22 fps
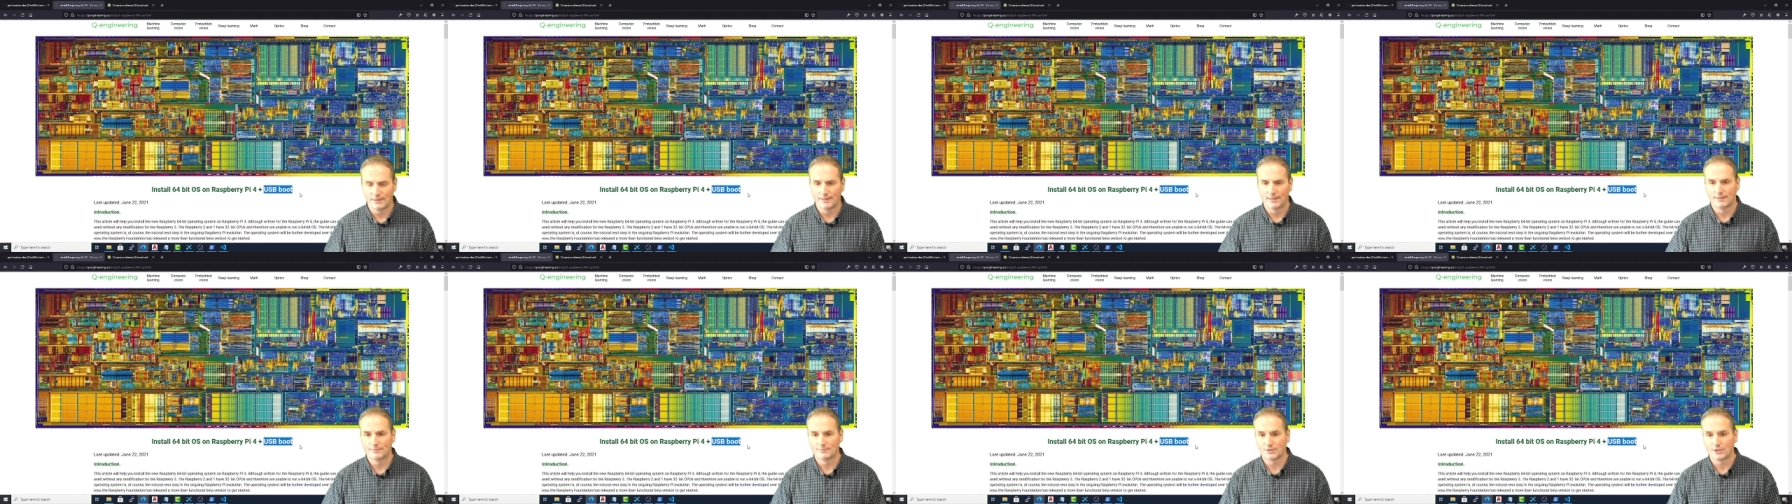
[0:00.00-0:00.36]

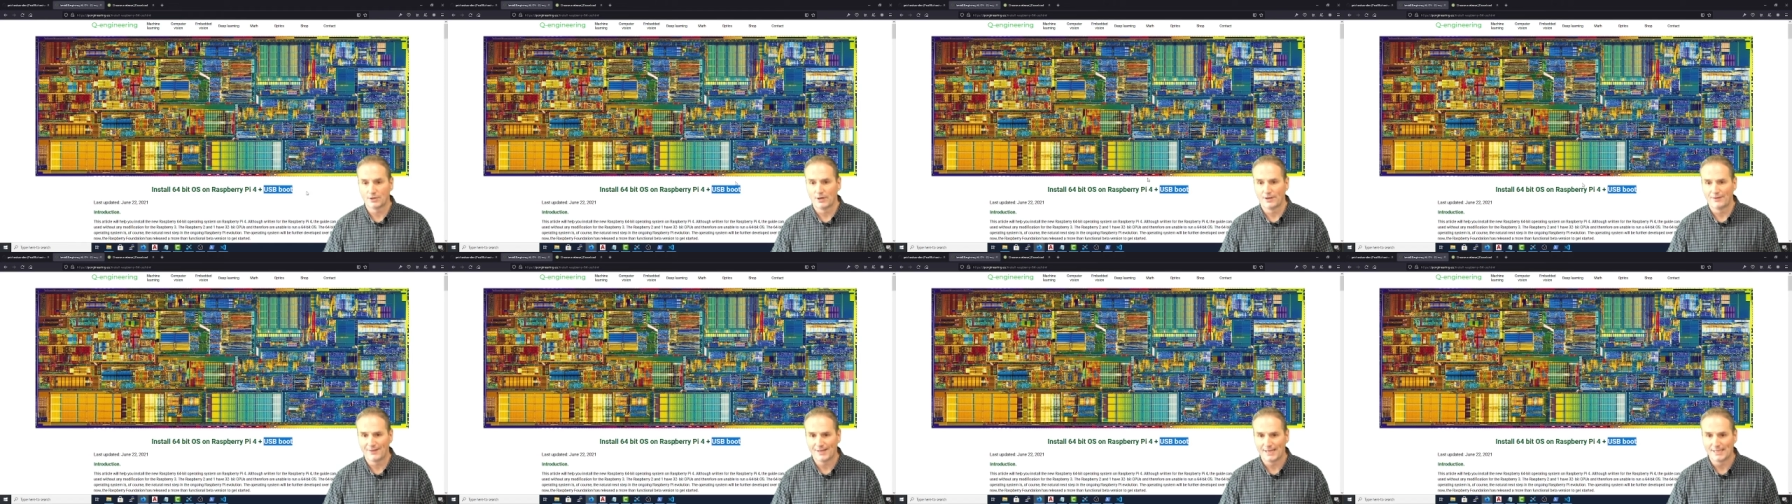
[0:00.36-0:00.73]
I'm
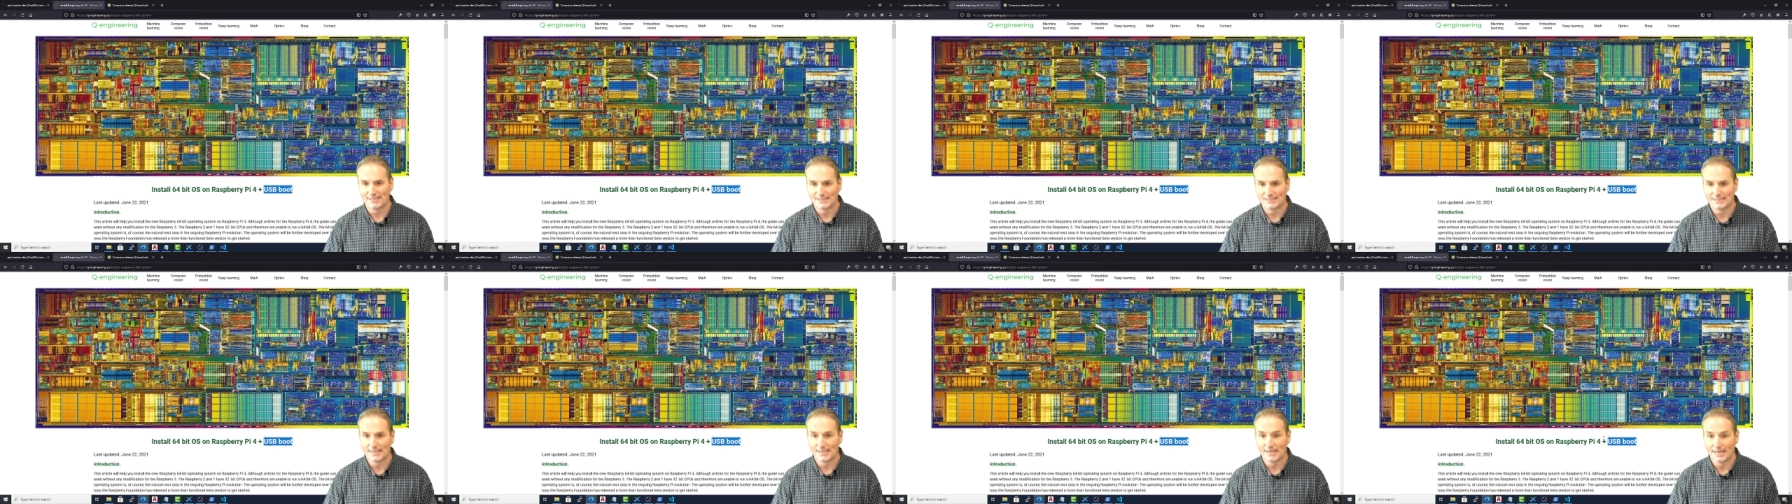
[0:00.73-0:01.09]
sorry, I think I
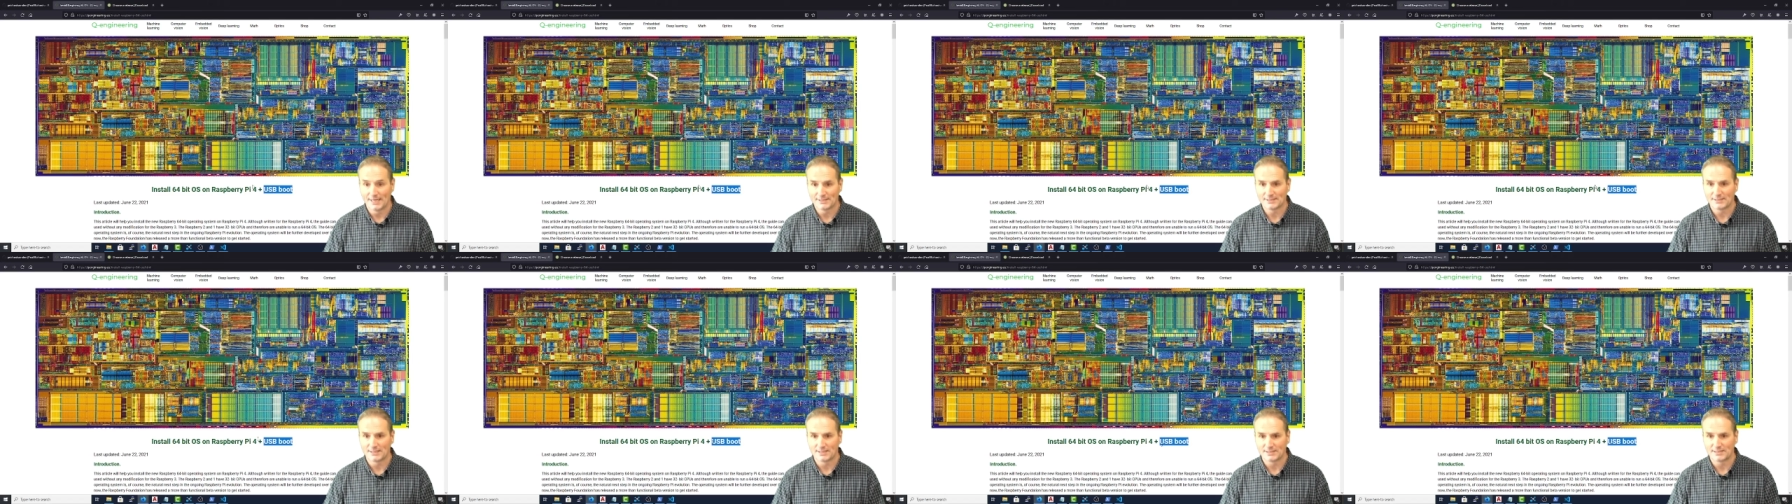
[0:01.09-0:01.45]
said
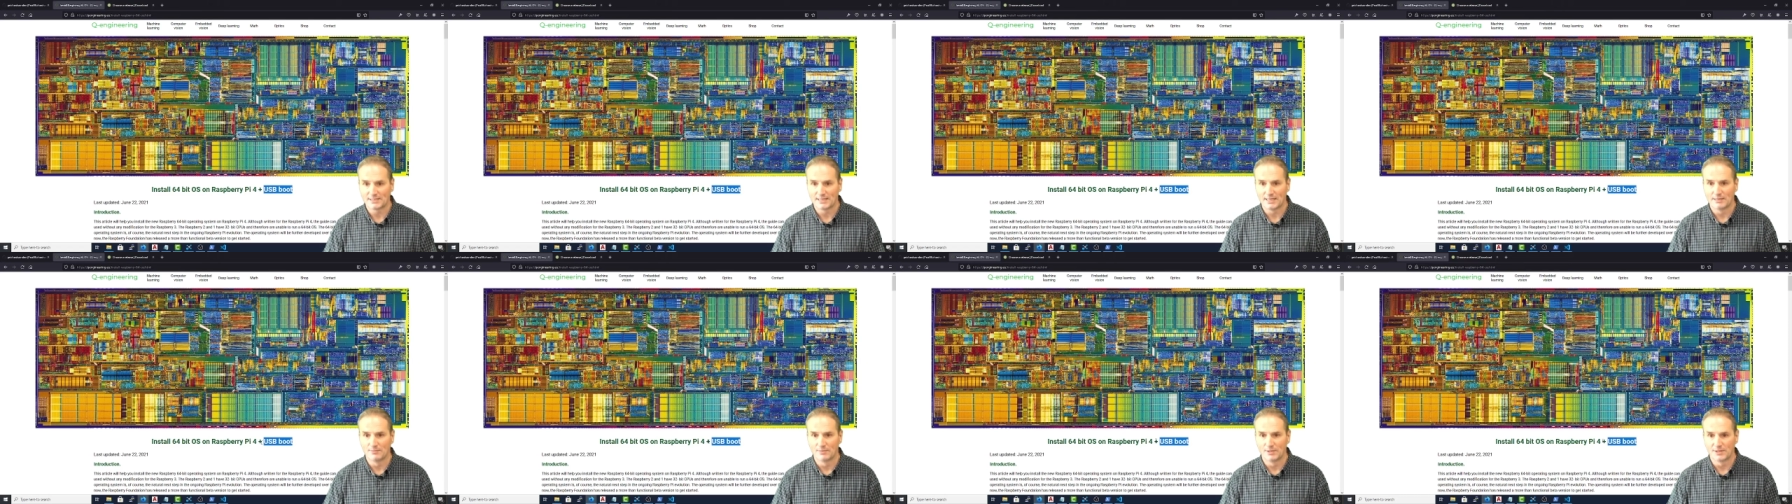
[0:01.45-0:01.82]

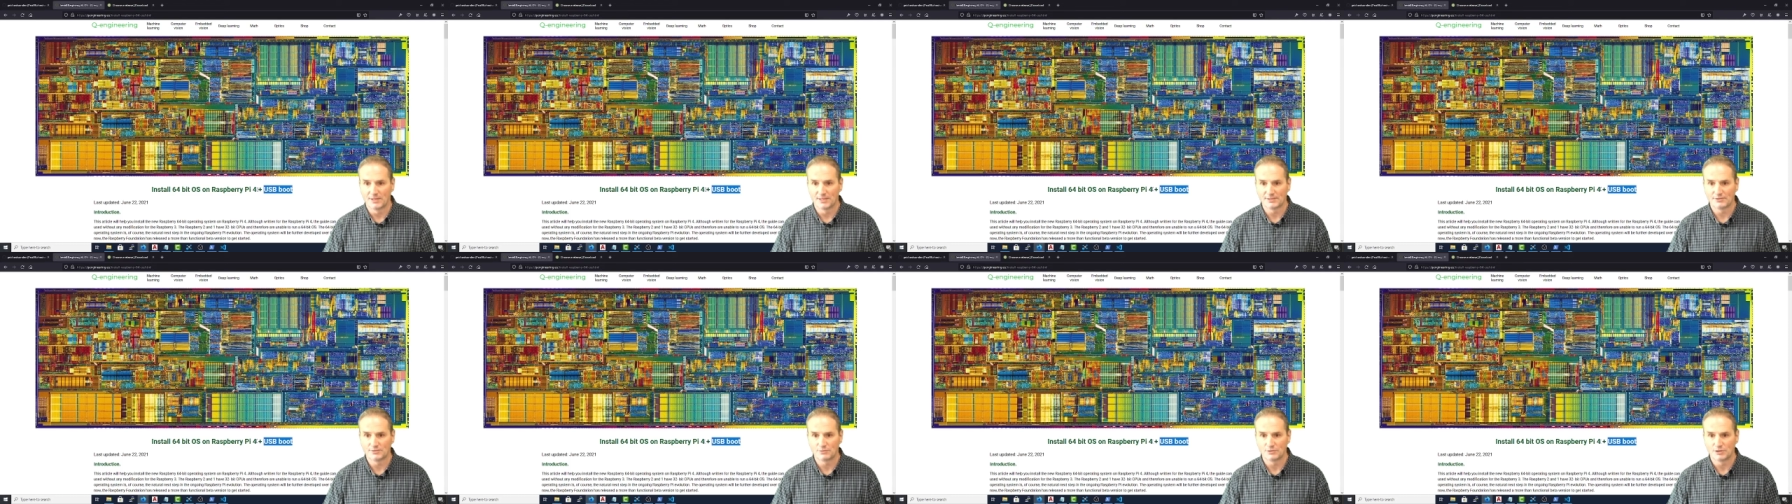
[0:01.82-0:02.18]
SSD, but
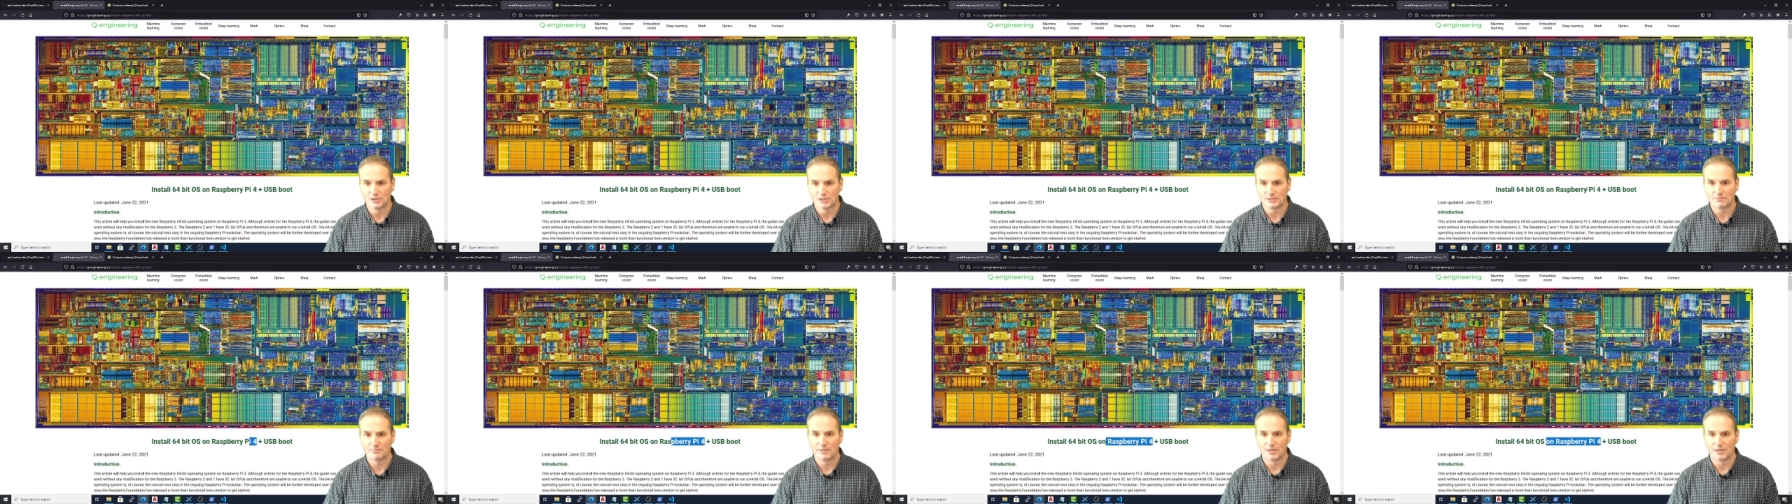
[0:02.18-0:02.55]
this would just